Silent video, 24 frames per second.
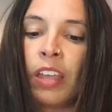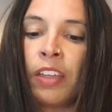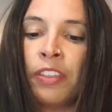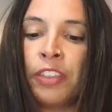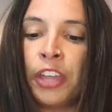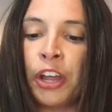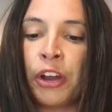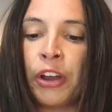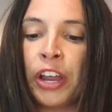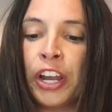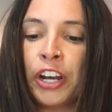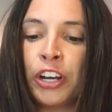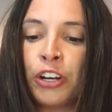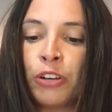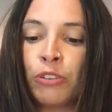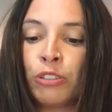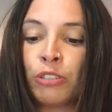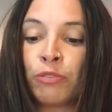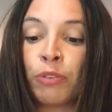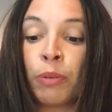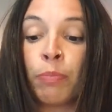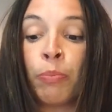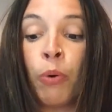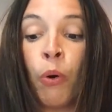They're
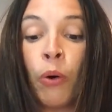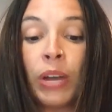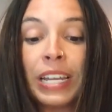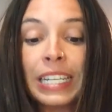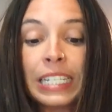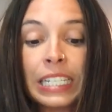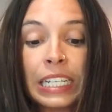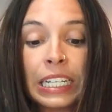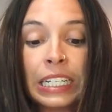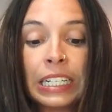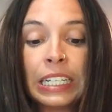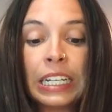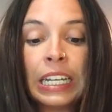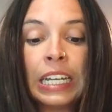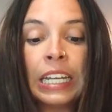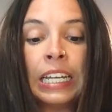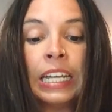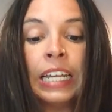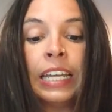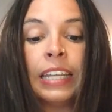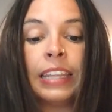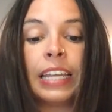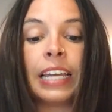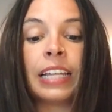antidotes for poison,
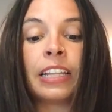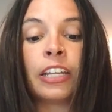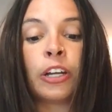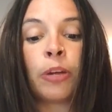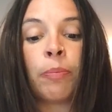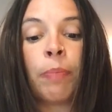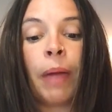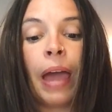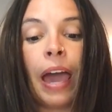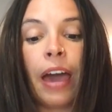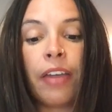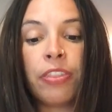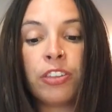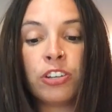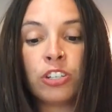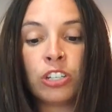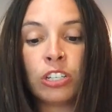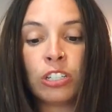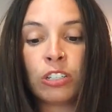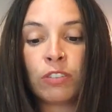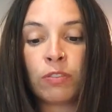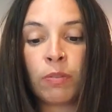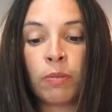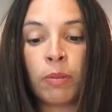they clear
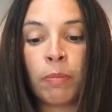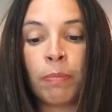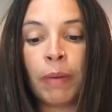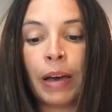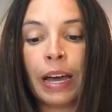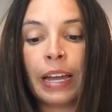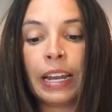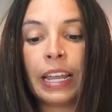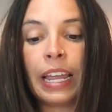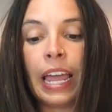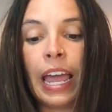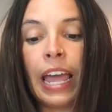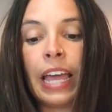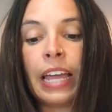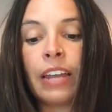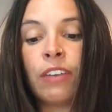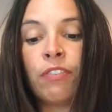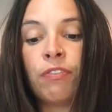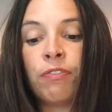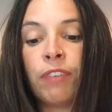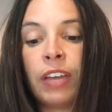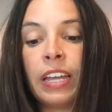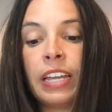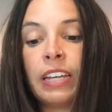pathogens from the body
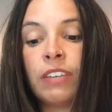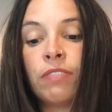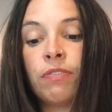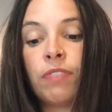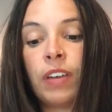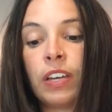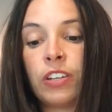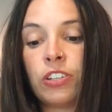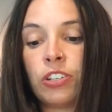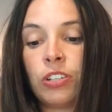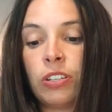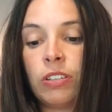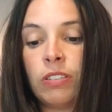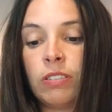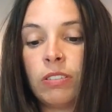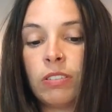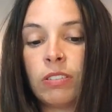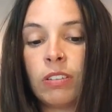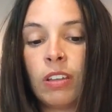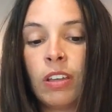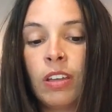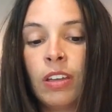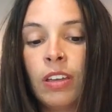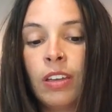and fight
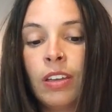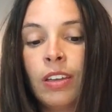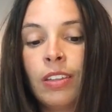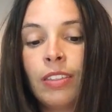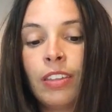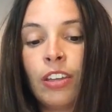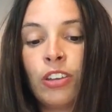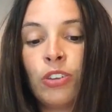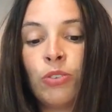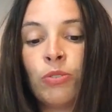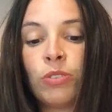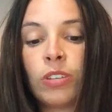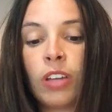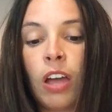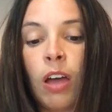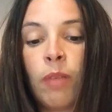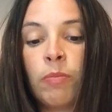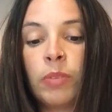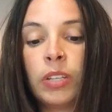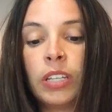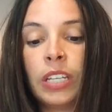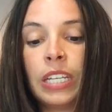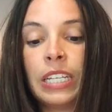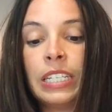infections. They're used
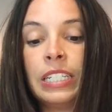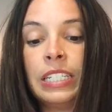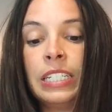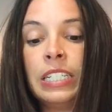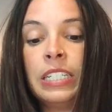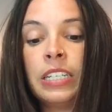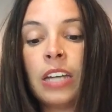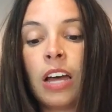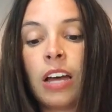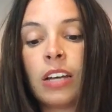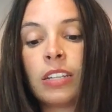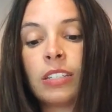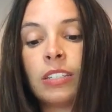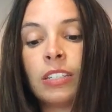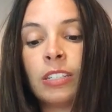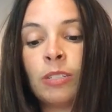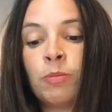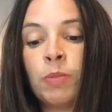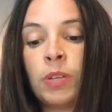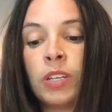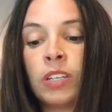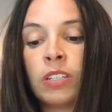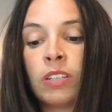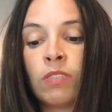commonly in
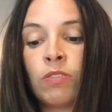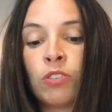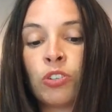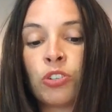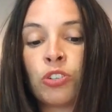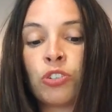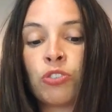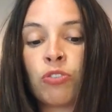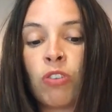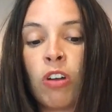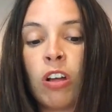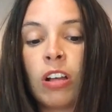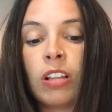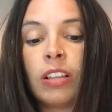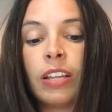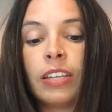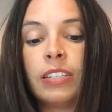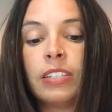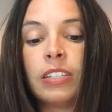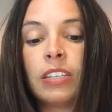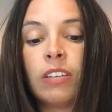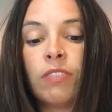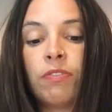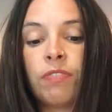detoxes because of their strong
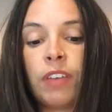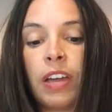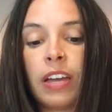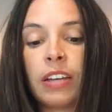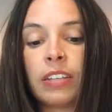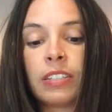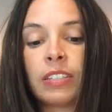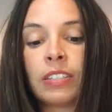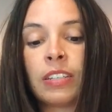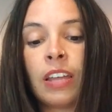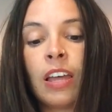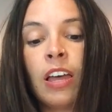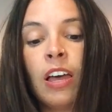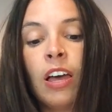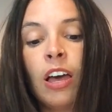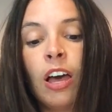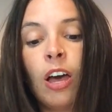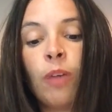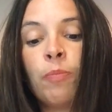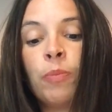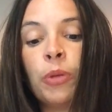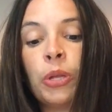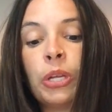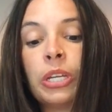cleansing effects,
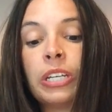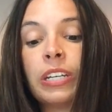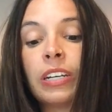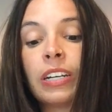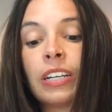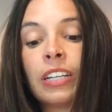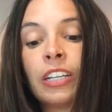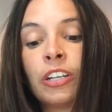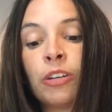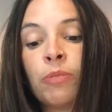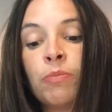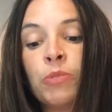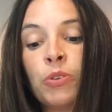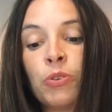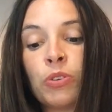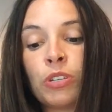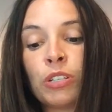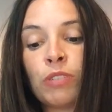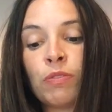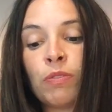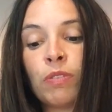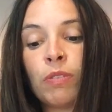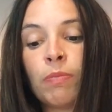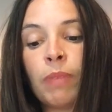ability to clear
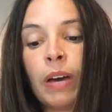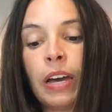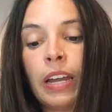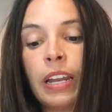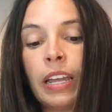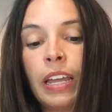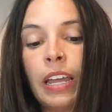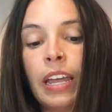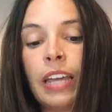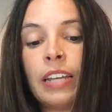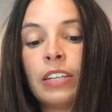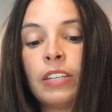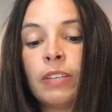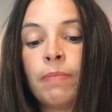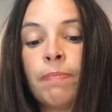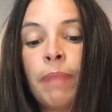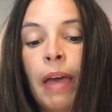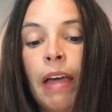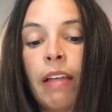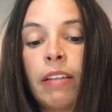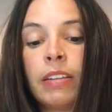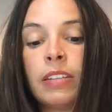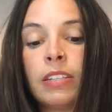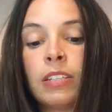mucus from the body, and to
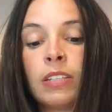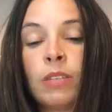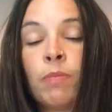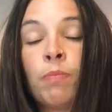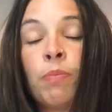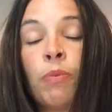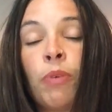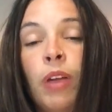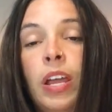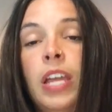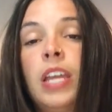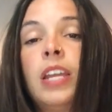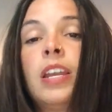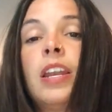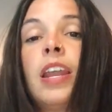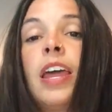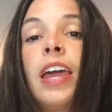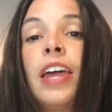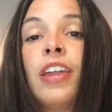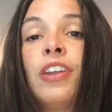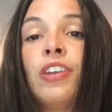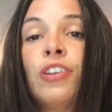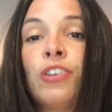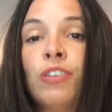balance the brain
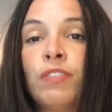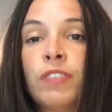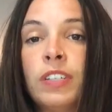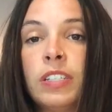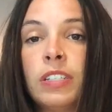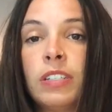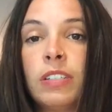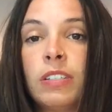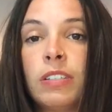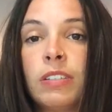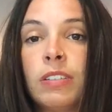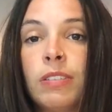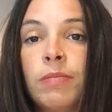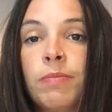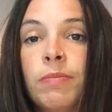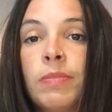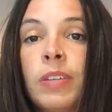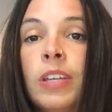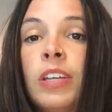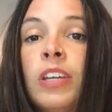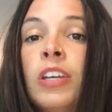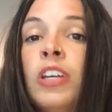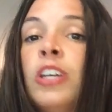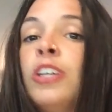and nervous system.
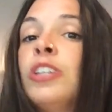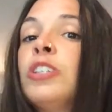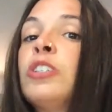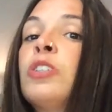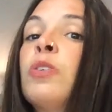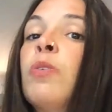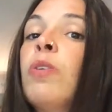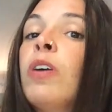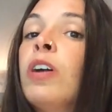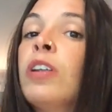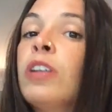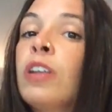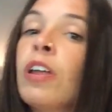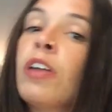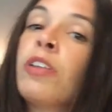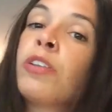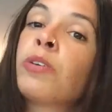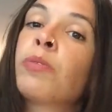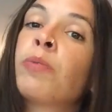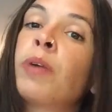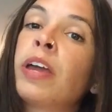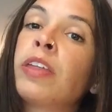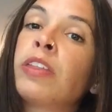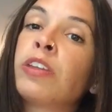So
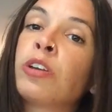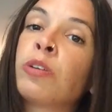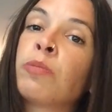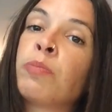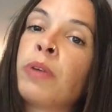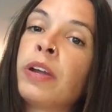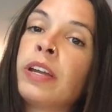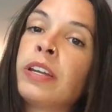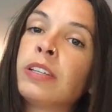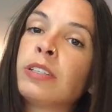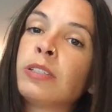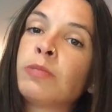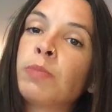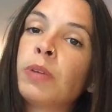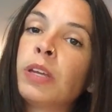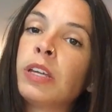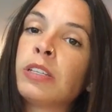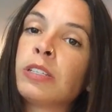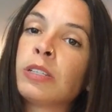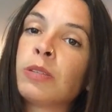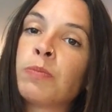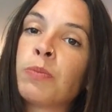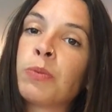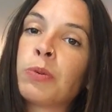another way that your brain is
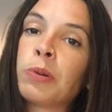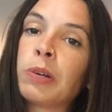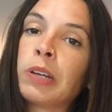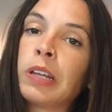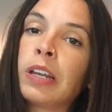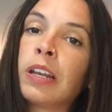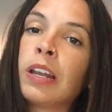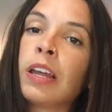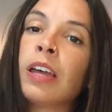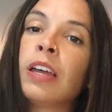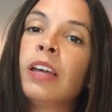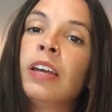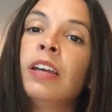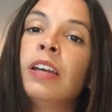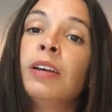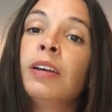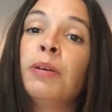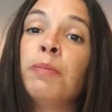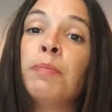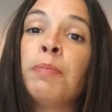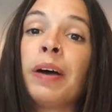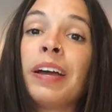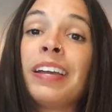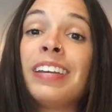being supported
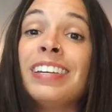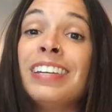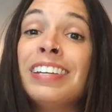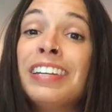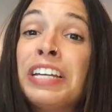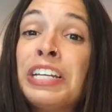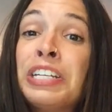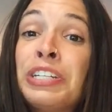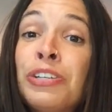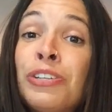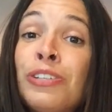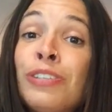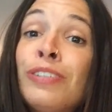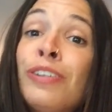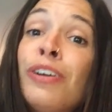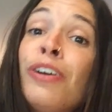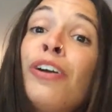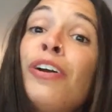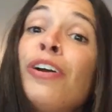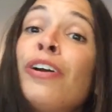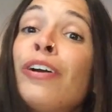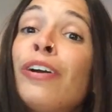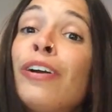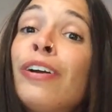by eating
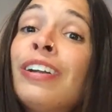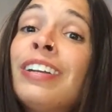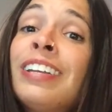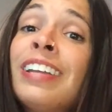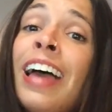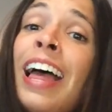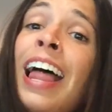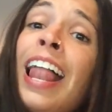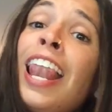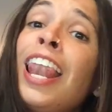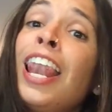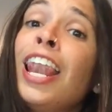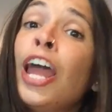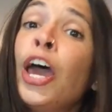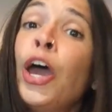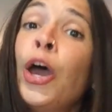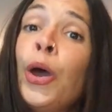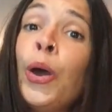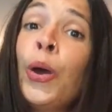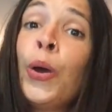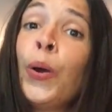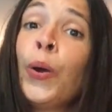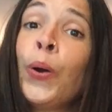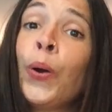dessert.
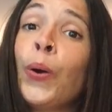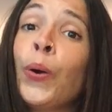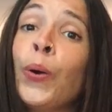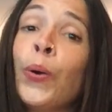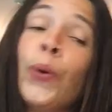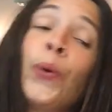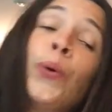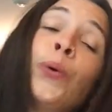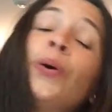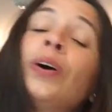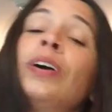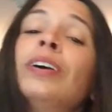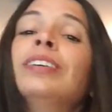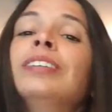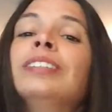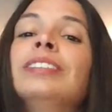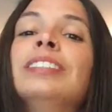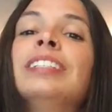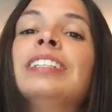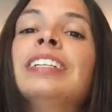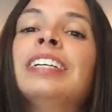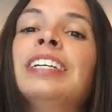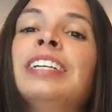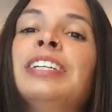Hello.
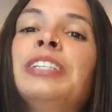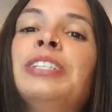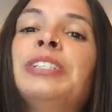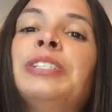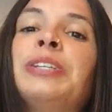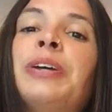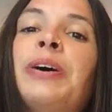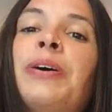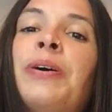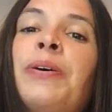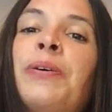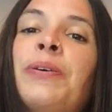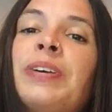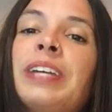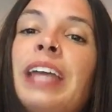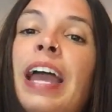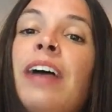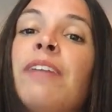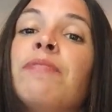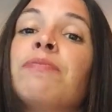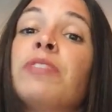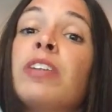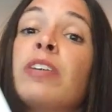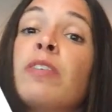So
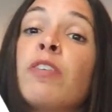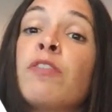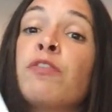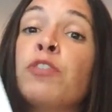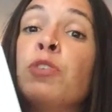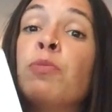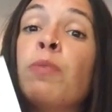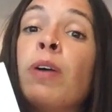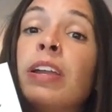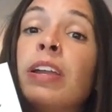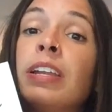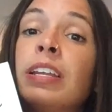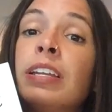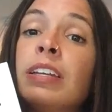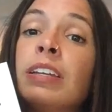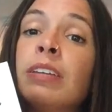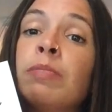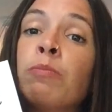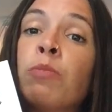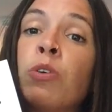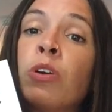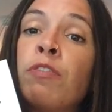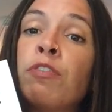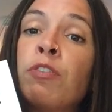yeah, if you
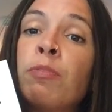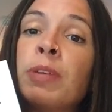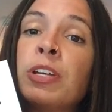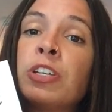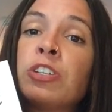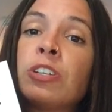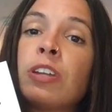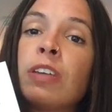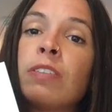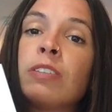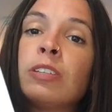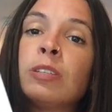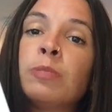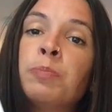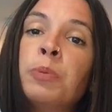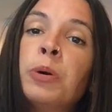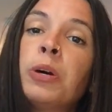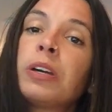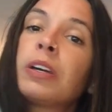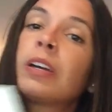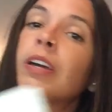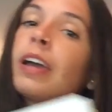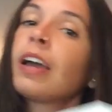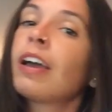want more information on this
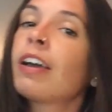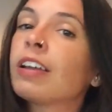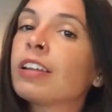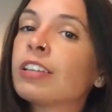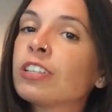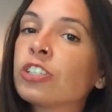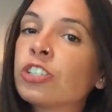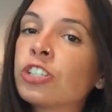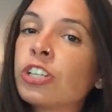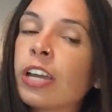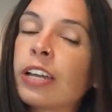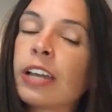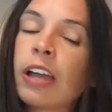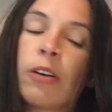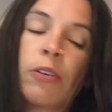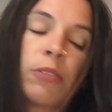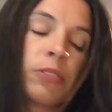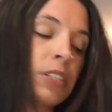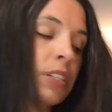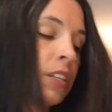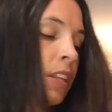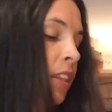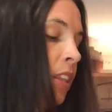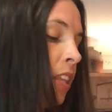book, check
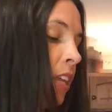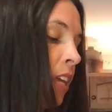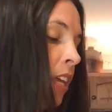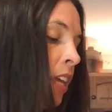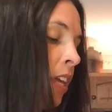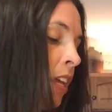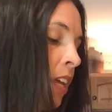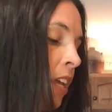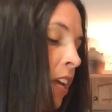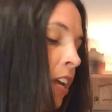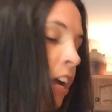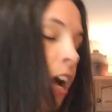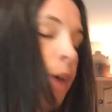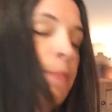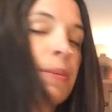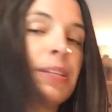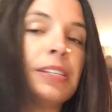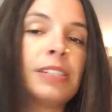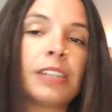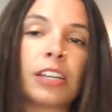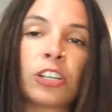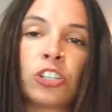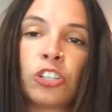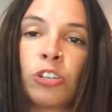out the
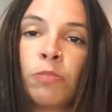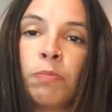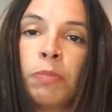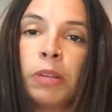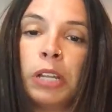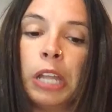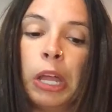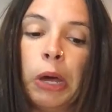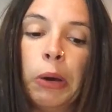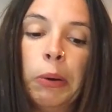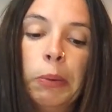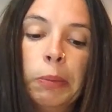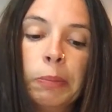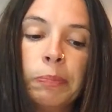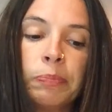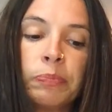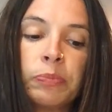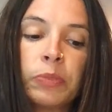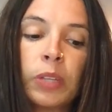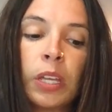comment section below.